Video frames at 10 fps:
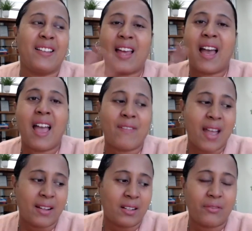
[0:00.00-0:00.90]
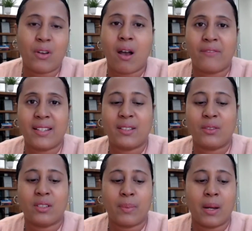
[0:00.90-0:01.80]
I haven't had enough coffee, so
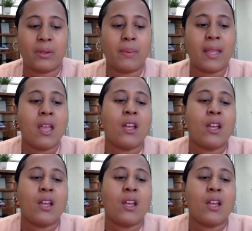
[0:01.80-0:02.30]
just bear with me.